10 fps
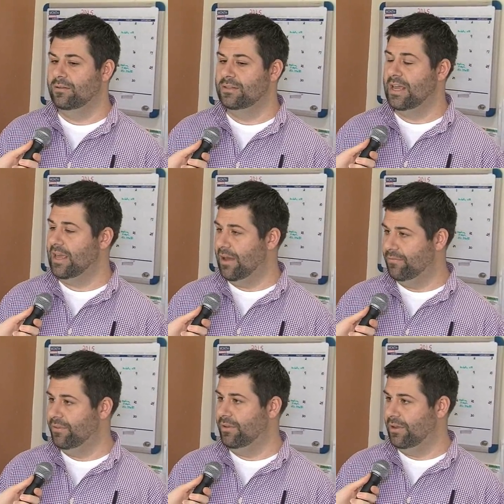take
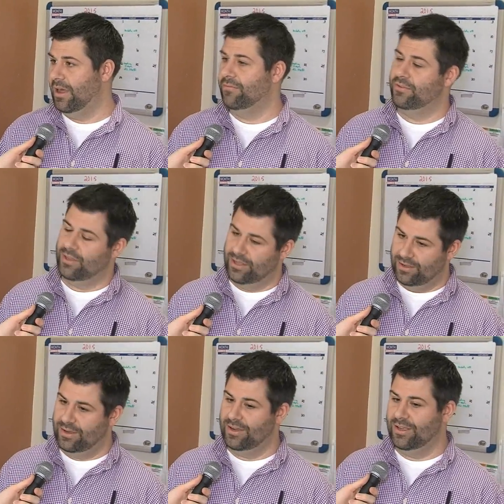after
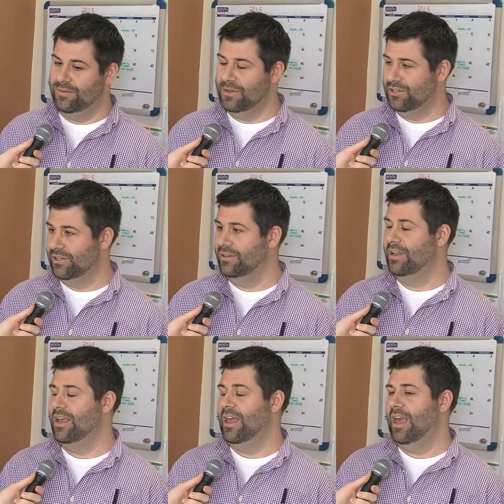the admission.
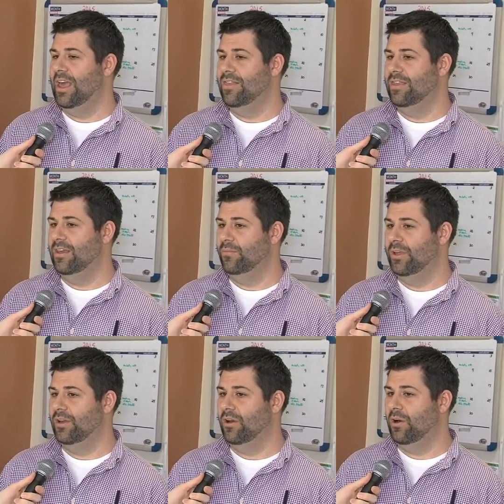And then
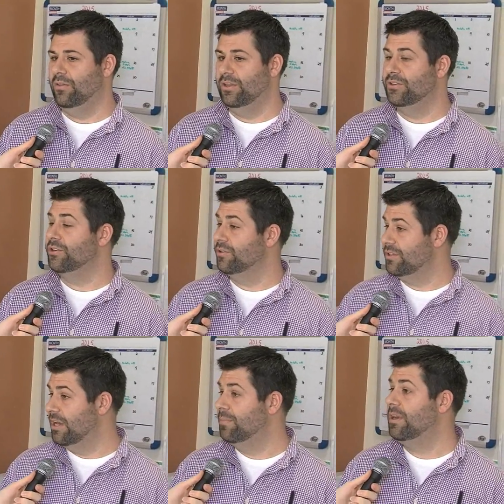we can call the
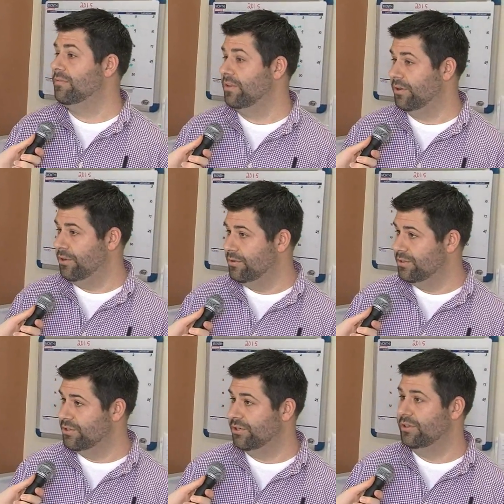insurance company if they're going to
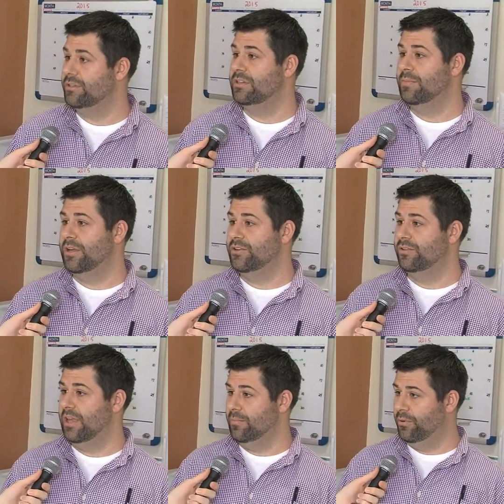use insurance to make
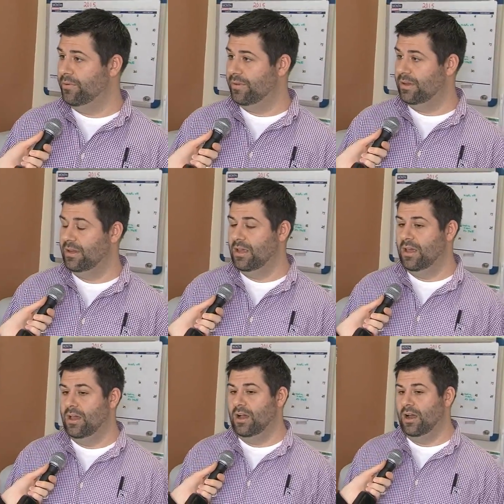sure they approve it.
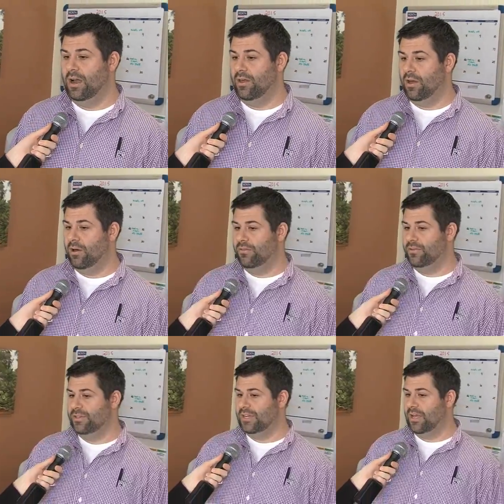All
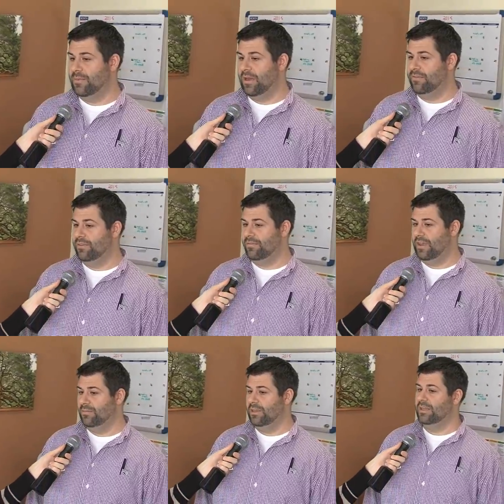through the time, having the
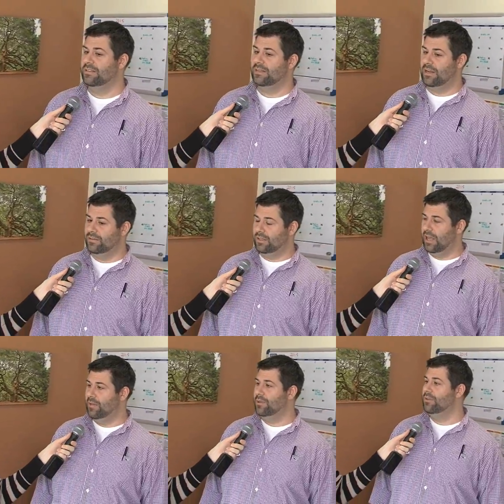family can sit out in the
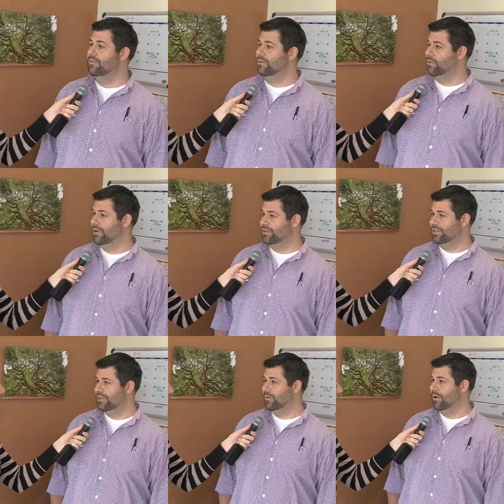lobby and do a
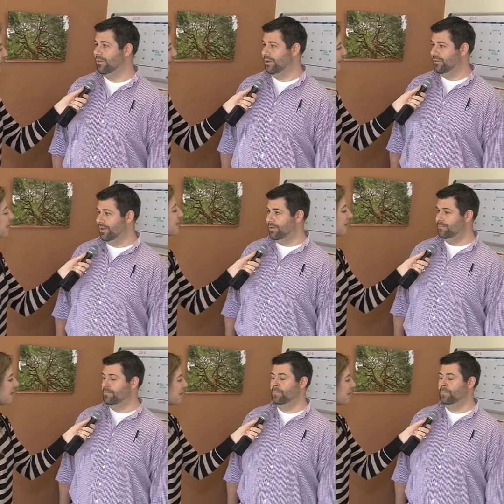questionnaire while they're there.